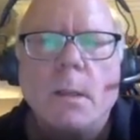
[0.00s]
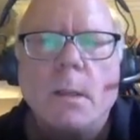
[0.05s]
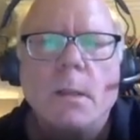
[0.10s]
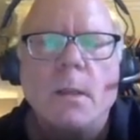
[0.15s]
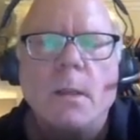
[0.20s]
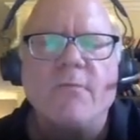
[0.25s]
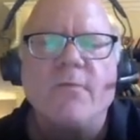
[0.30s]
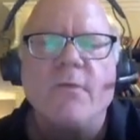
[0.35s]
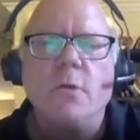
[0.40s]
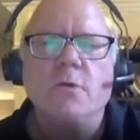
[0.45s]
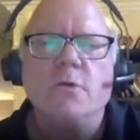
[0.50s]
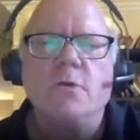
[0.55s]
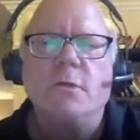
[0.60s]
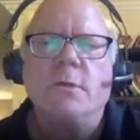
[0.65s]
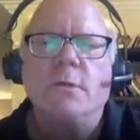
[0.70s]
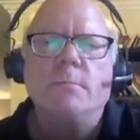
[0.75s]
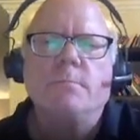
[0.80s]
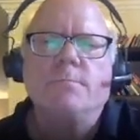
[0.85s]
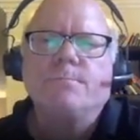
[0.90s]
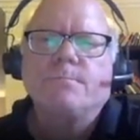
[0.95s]

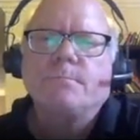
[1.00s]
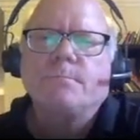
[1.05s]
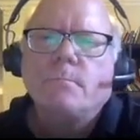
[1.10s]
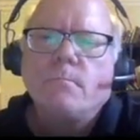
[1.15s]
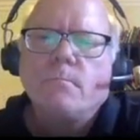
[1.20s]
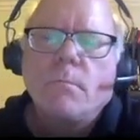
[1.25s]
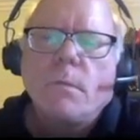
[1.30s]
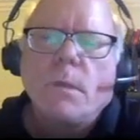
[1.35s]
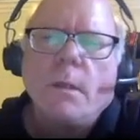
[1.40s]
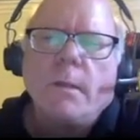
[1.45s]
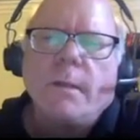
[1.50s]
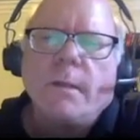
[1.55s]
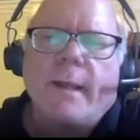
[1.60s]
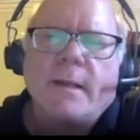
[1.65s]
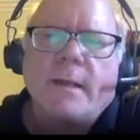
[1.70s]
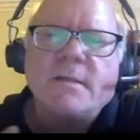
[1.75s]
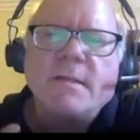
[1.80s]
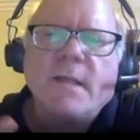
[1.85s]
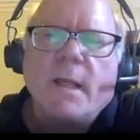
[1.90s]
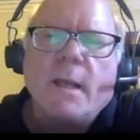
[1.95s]
confusion
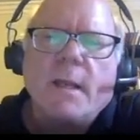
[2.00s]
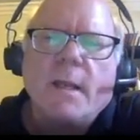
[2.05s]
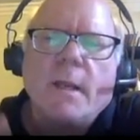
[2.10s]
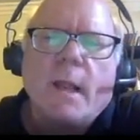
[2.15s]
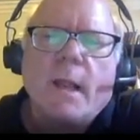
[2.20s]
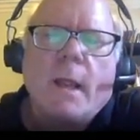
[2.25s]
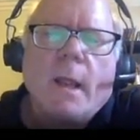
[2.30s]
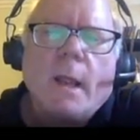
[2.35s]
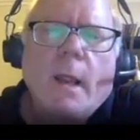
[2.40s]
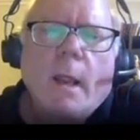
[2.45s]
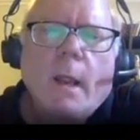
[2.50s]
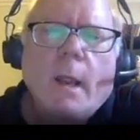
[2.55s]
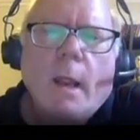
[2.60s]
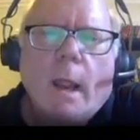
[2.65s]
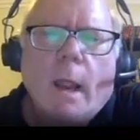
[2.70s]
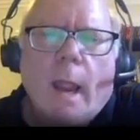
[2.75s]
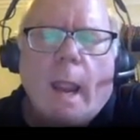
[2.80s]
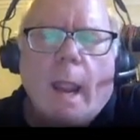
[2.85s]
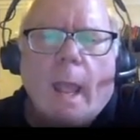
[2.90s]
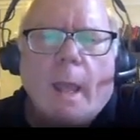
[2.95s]
kicks in,
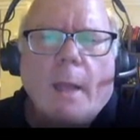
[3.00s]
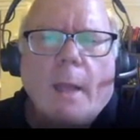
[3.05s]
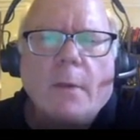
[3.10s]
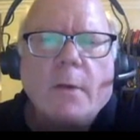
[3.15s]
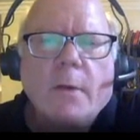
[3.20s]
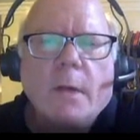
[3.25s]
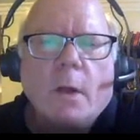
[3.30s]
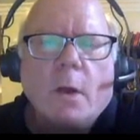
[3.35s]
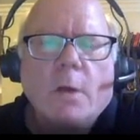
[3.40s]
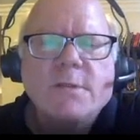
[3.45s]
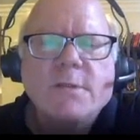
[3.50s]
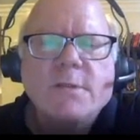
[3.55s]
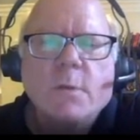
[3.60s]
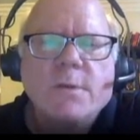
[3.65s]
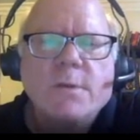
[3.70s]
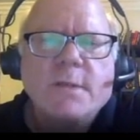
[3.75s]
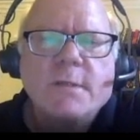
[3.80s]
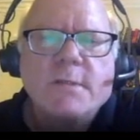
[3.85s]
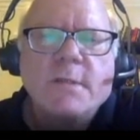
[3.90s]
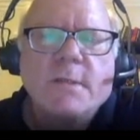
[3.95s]
And also,
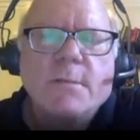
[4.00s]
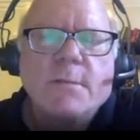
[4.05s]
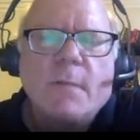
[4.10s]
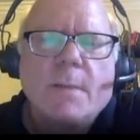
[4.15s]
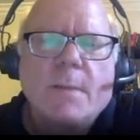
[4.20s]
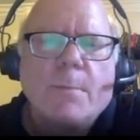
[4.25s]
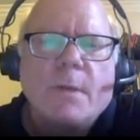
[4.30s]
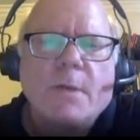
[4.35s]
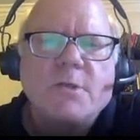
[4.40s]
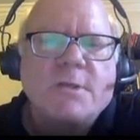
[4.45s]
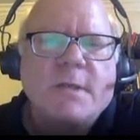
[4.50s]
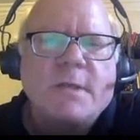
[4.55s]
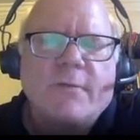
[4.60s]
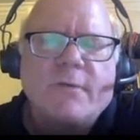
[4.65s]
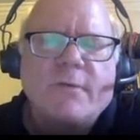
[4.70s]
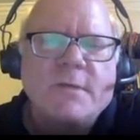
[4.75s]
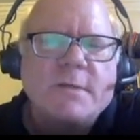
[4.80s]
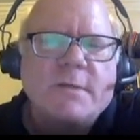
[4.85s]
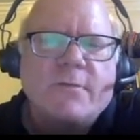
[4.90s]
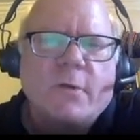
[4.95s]
it doesn't make much
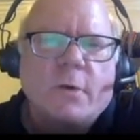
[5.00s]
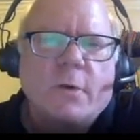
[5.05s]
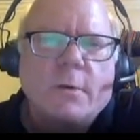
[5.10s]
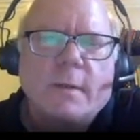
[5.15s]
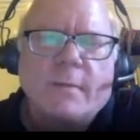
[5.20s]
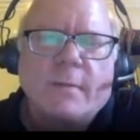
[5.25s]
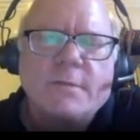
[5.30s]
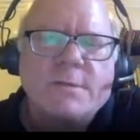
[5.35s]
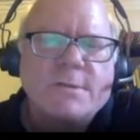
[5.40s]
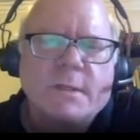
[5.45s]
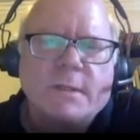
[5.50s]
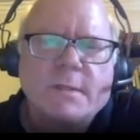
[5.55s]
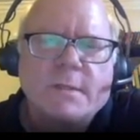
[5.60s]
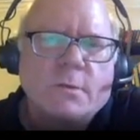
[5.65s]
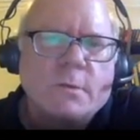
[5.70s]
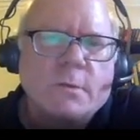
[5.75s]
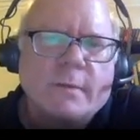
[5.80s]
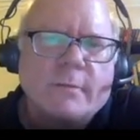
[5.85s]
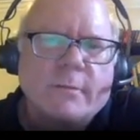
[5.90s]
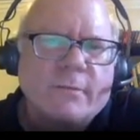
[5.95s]
difference if you're a level 6
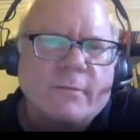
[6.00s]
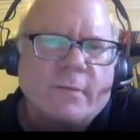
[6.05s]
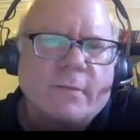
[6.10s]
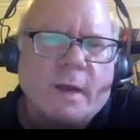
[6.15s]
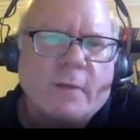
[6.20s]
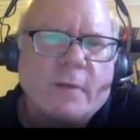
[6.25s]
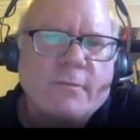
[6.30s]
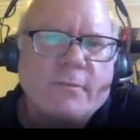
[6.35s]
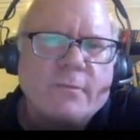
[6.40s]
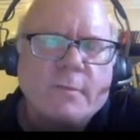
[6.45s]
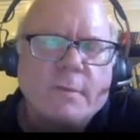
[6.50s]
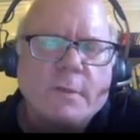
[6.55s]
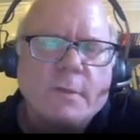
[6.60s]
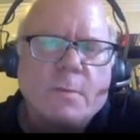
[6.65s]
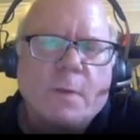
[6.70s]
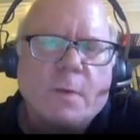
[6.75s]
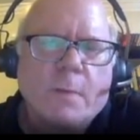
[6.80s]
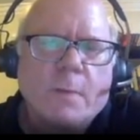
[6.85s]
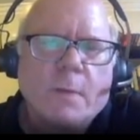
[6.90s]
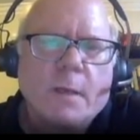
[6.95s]
or level 5. You're
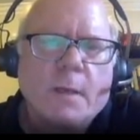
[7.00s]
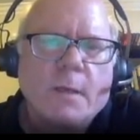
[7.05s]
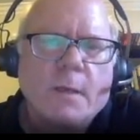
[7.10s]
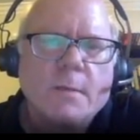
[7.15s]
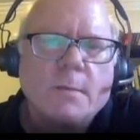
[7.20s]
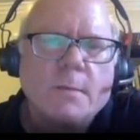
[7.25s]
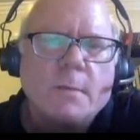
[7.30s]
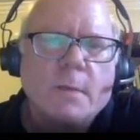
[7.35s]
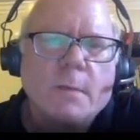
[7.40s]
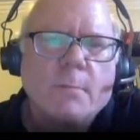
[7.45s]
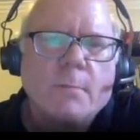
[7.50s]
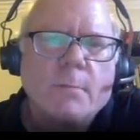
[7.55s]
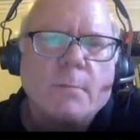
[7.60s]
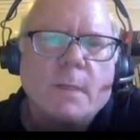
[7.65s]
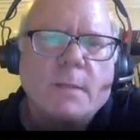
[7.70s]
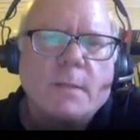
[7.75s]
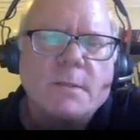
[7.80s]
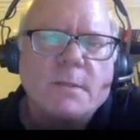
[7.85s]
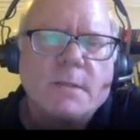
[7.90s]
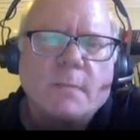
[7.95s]
probably going to
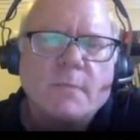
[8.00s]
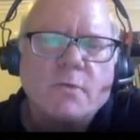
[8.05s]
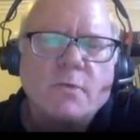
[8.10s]
make the same